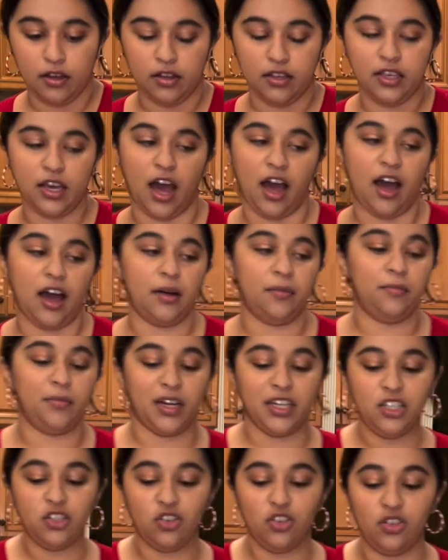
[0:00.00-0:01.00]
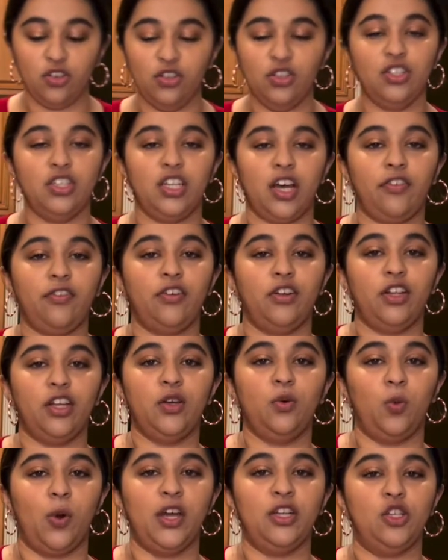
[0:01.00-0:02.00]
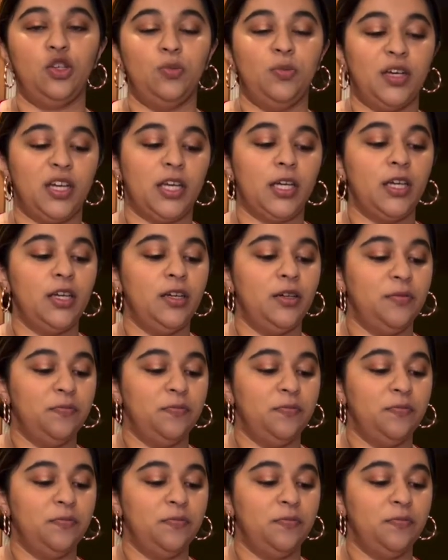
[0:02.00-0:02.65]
Yeah, my circle is definitely way too big.